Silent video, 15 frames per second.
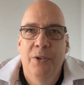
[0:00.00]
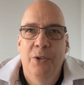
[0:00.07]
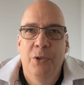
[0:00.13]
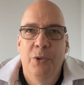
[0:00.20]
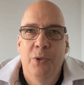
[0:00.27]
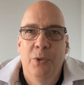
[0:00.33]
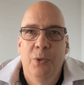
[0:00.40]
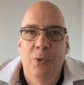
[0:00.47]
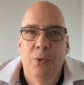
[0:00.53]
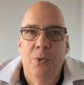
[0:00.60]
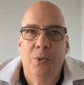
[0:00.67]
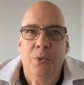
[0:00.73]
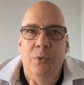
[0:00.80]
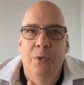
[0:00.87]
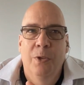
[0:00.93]
to
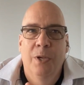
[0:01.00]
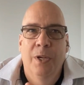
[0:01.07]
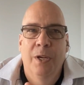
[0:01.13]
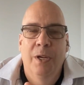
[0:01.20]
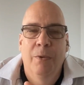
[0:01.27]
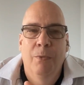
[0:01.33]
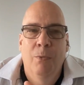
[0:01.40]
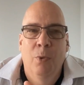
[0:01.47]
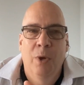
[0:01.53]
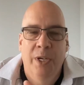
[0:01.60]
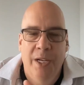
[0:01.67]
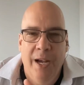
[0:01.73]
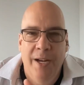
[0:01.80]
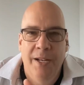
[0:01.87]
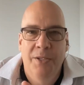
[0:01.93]
what
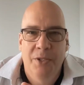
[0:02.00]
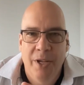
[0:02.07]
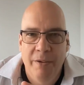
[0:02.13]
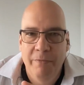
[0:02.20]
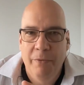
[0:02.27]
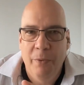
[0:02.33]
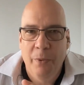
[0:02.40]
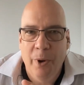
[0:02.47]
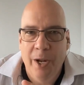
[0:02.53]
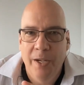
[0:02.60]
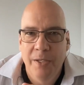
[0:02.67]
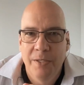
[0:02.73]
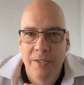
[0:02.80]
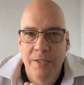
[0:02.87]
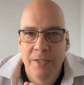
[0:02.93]
God has done for
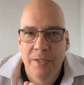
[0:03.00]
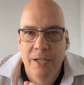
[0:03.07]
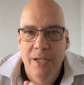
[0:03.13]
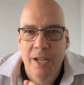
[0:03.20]
us.